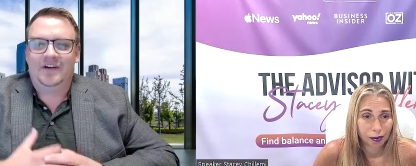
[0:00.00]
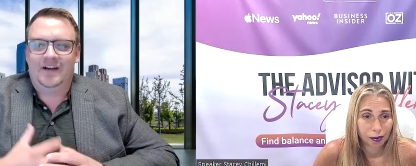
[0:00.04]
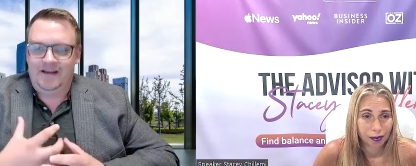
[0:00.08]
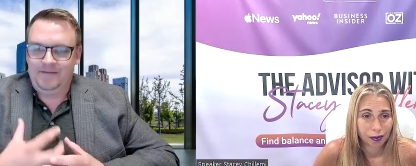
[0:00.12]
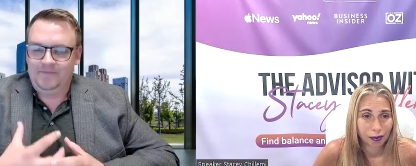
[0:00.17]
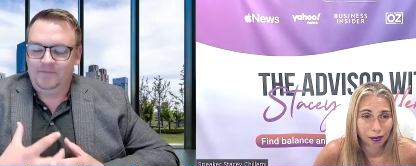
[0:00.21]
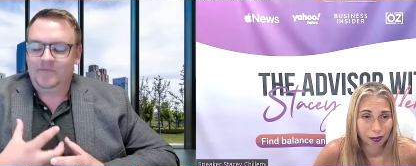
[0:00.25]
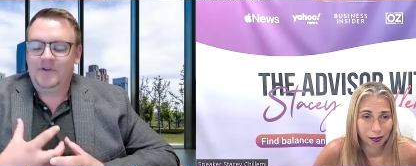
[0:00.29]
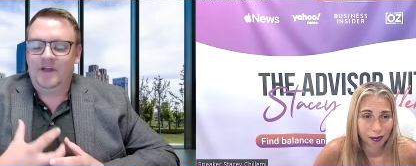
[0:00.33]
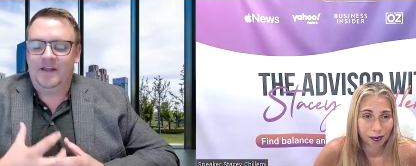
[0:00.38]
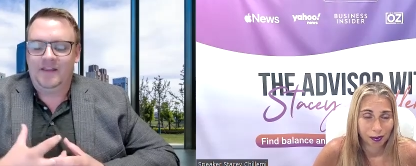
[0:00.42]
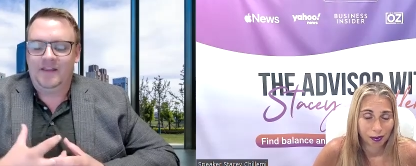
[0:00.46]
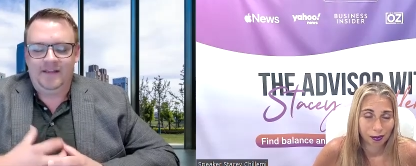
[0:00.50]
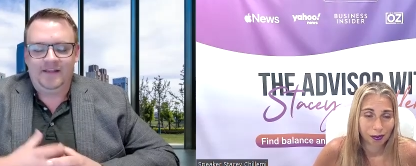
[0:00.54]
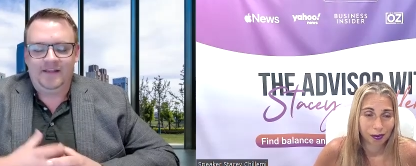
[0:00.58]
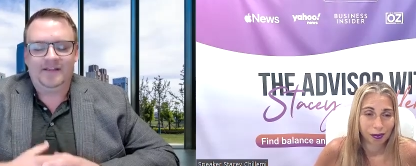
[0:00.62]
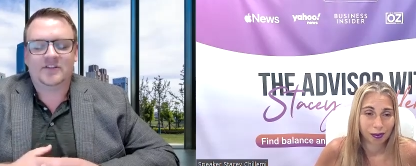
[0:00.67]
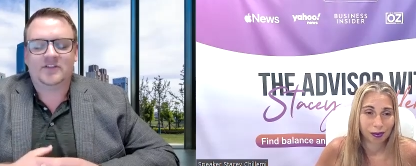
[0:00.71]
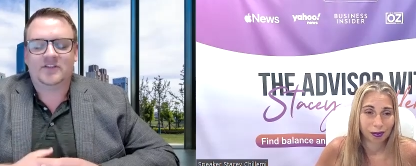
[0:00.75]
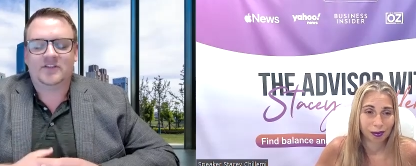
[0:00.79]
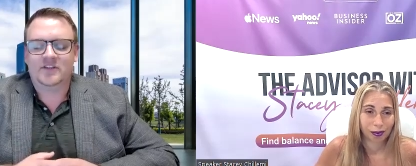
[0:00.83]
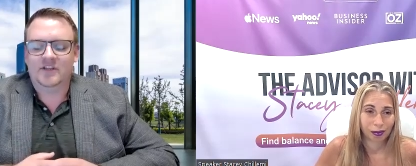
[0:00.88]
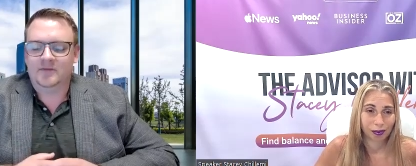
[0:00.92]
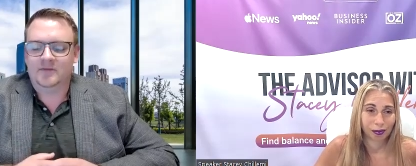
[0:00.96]
Speaker 1: I
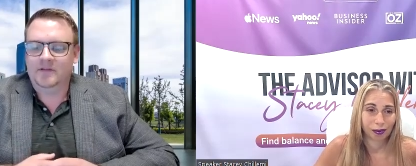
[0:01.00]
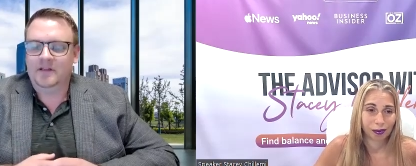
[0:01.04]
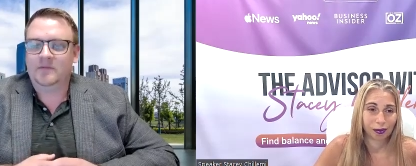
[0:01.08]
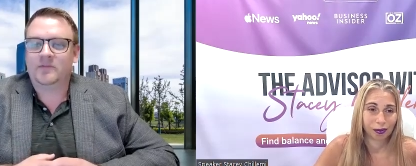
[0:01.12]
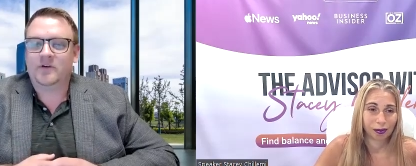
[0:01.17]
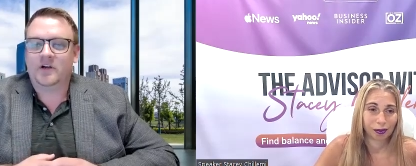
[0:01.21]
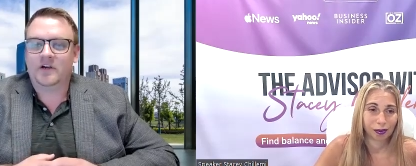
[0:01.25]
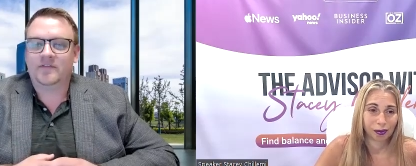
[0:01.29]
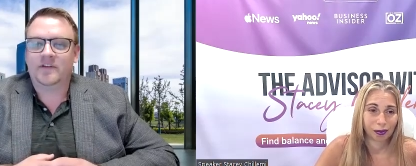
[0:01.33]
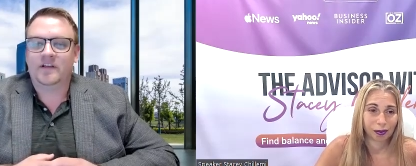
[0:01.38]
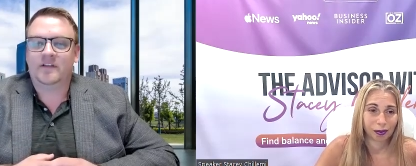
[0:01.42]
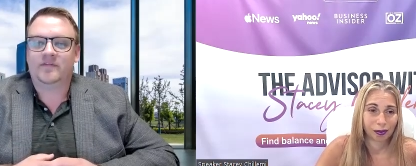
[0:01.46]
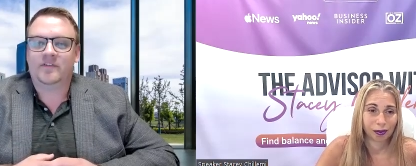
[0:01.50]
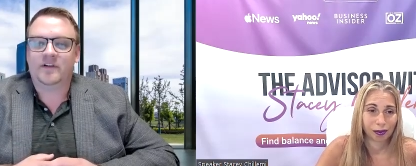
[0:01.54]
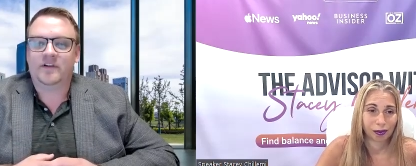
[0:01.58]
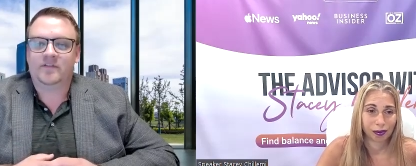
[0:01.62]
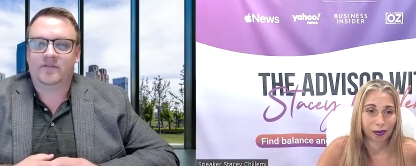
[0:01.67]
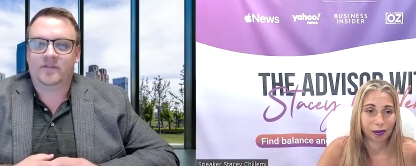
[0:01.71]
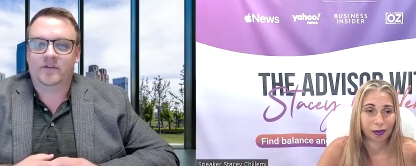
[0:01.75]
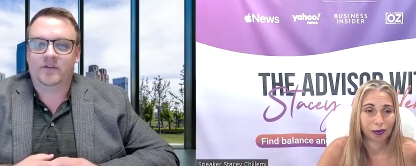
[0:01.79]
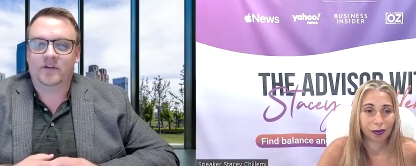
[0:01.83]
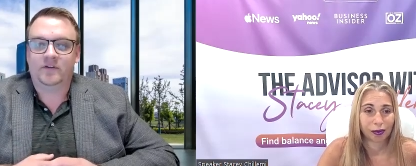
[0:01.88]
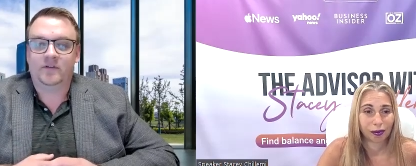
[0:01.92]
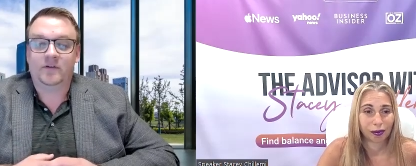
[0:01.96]
think this is going to be the
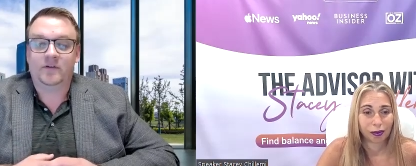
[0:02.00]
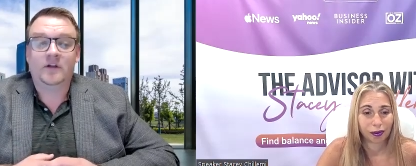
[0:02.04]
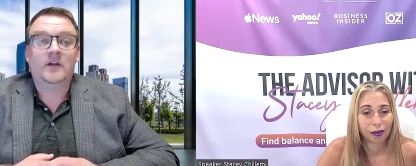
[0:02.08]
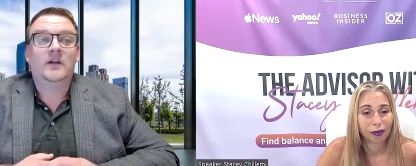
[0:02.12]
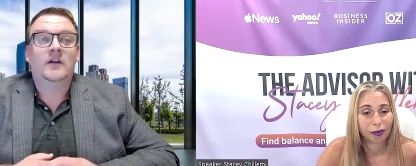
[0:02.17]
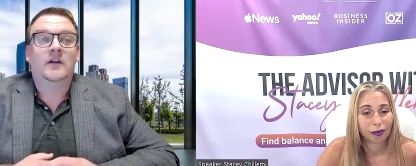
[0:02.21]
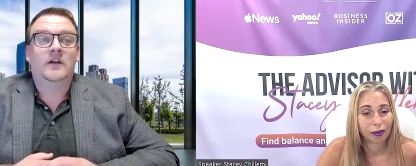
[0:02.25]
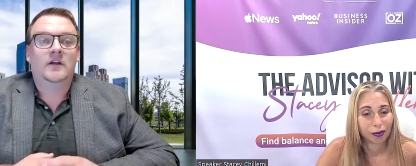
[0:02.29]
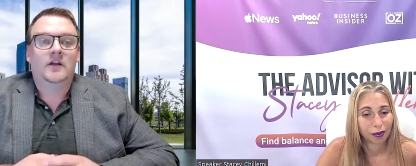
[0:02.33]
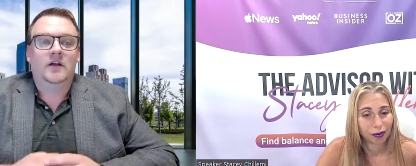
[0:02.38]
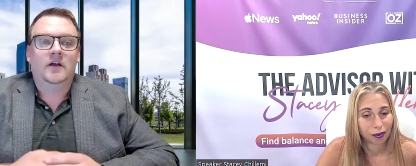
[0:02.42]
perfect fit for you.